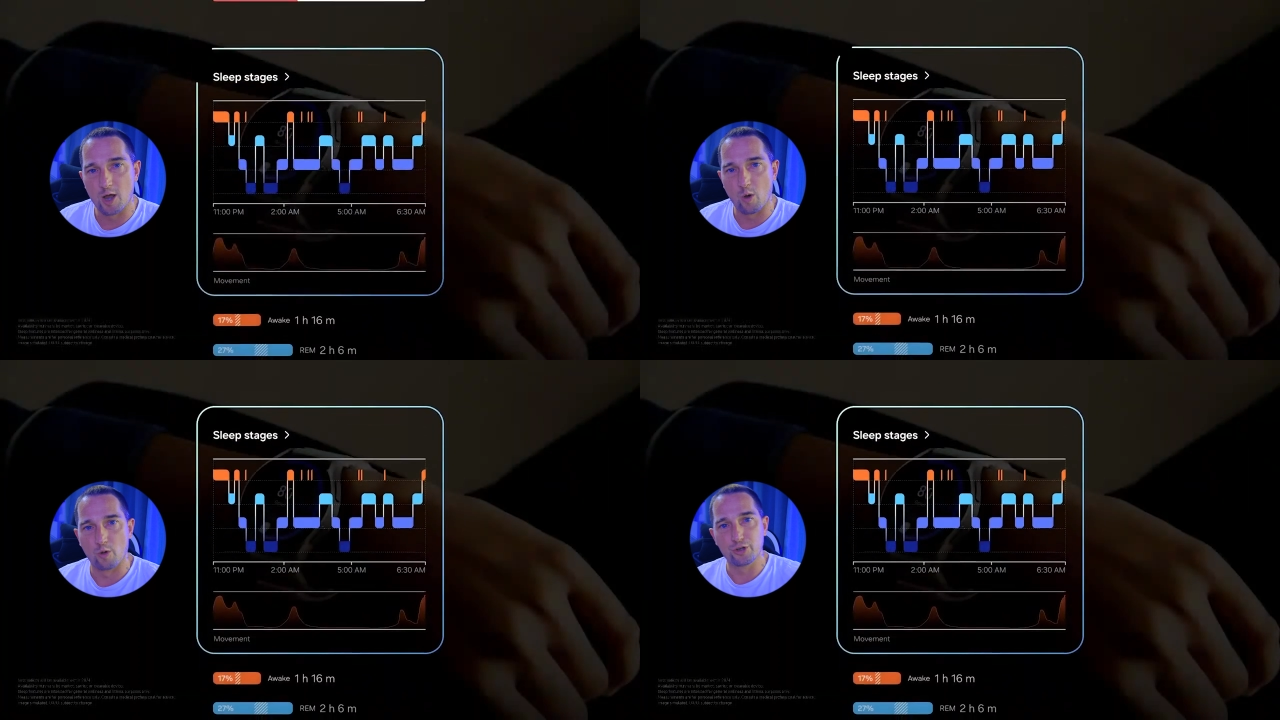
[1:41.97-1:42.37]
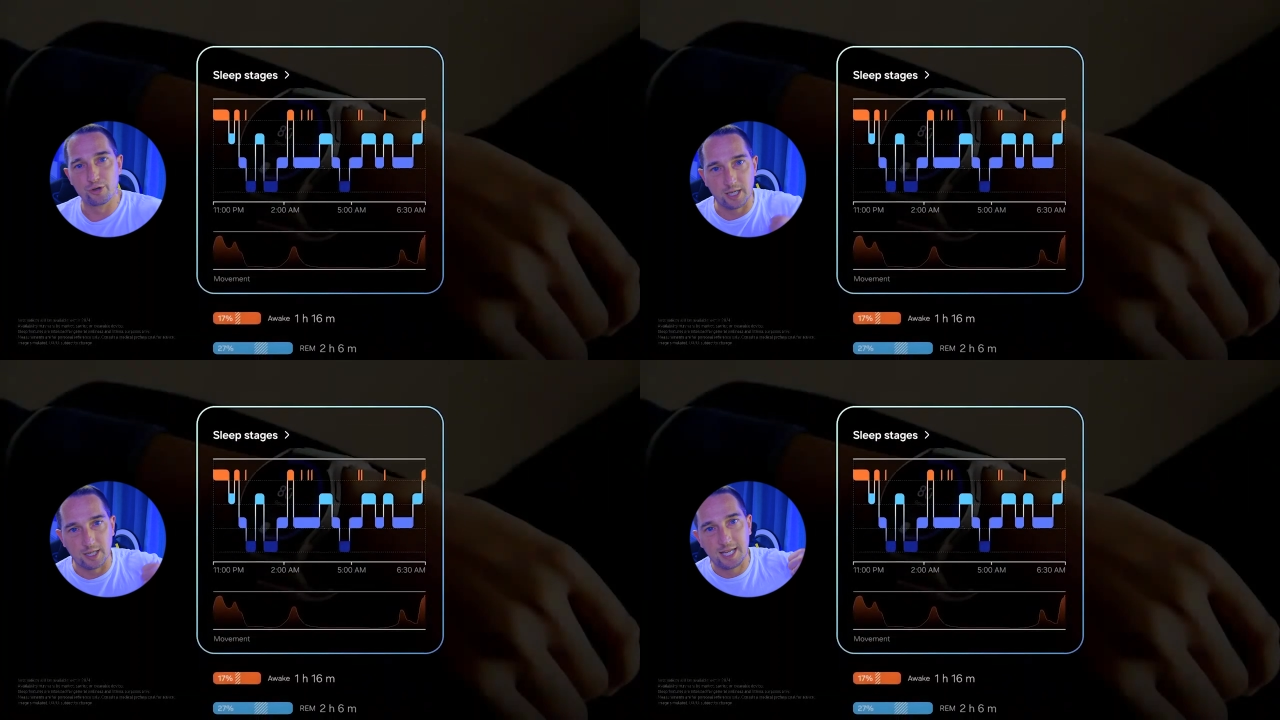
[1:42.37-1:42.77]
Or you
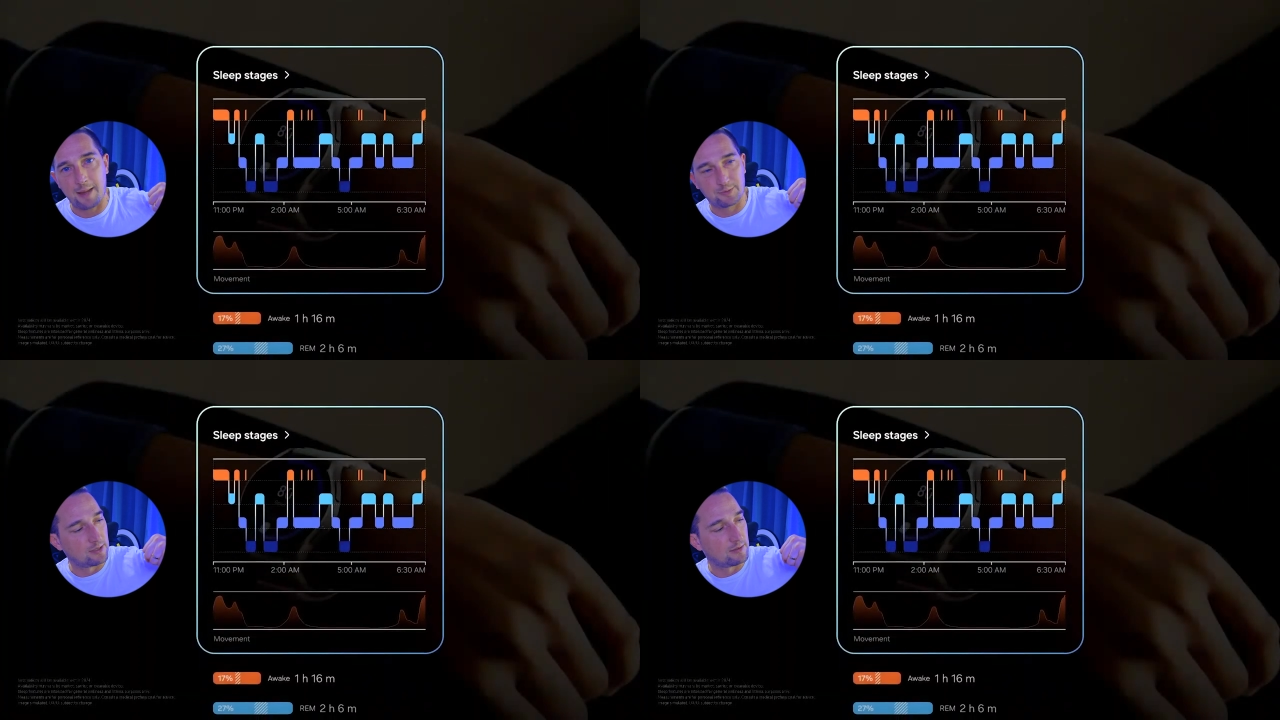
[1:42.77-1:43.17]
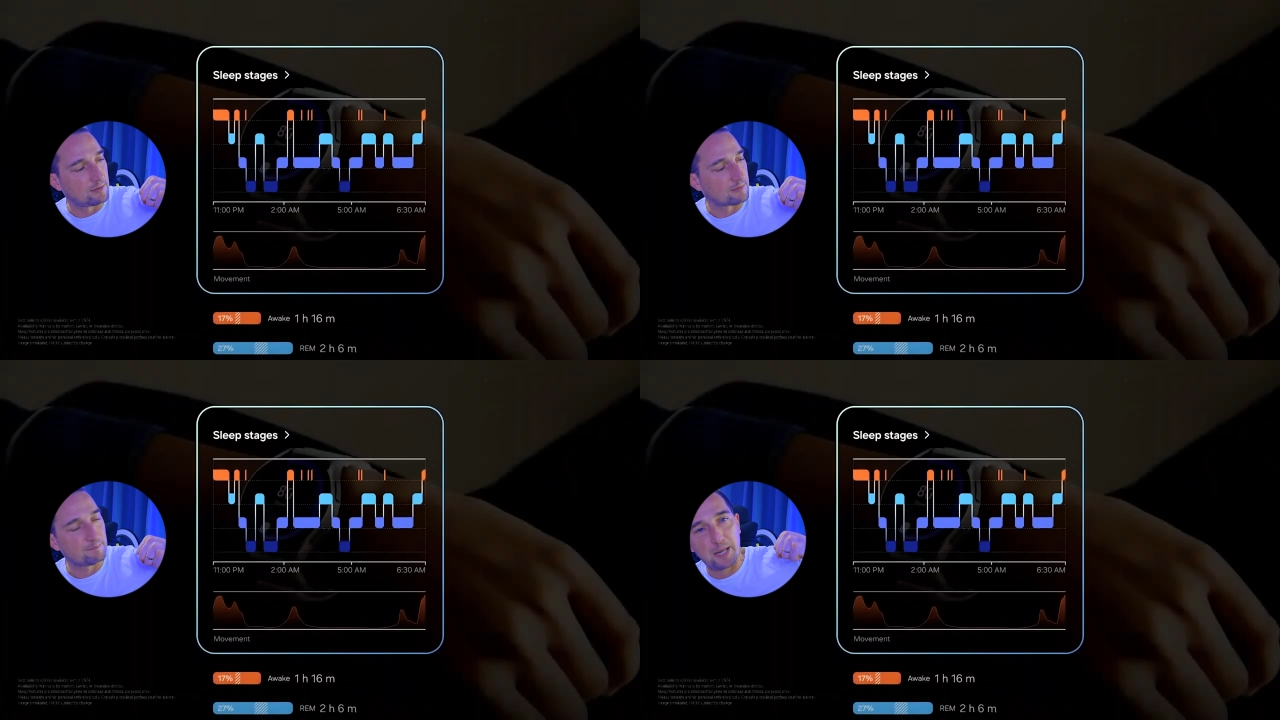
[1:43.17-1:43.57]
can
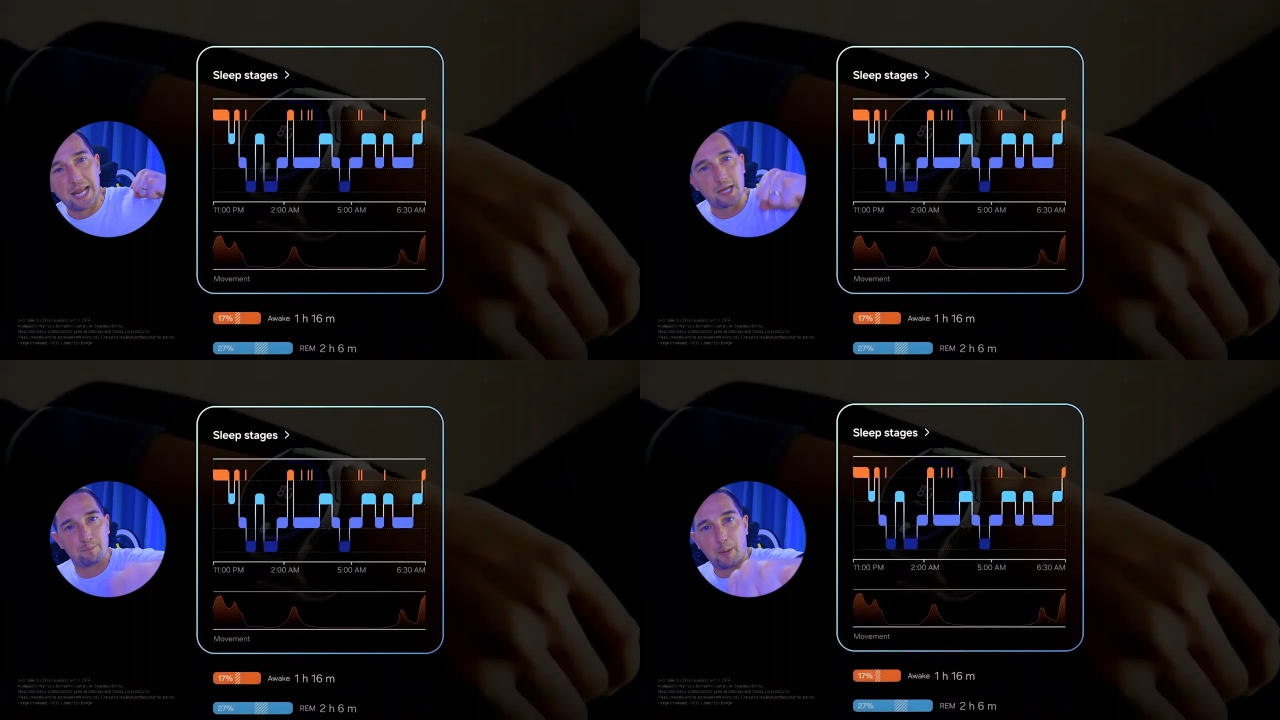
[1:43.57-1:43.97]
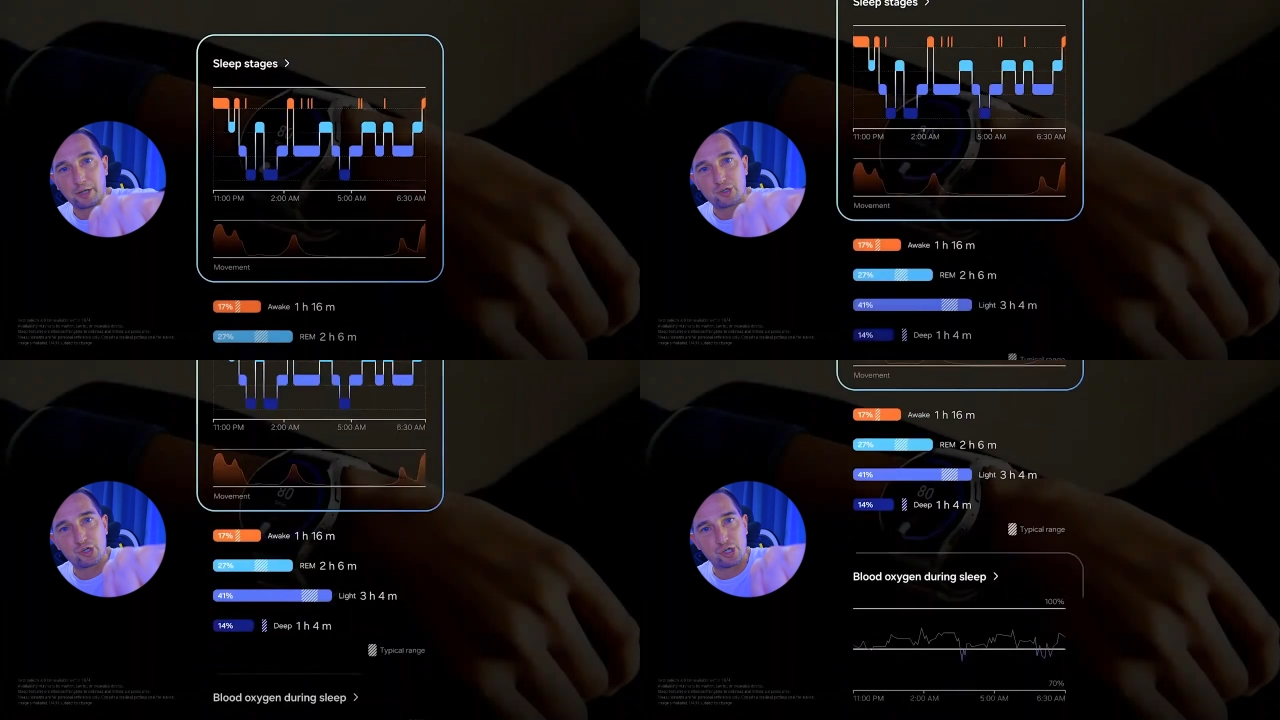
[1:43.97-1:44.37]
Captain Planet
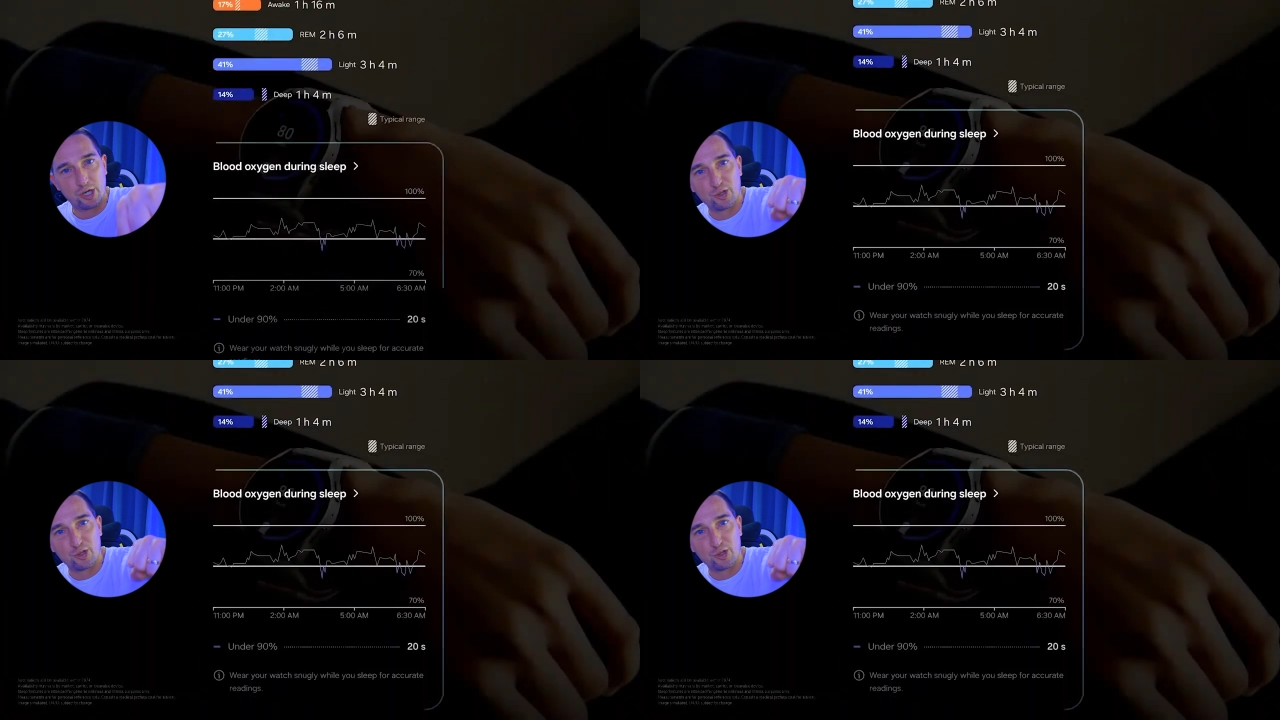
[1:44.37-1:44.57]
punch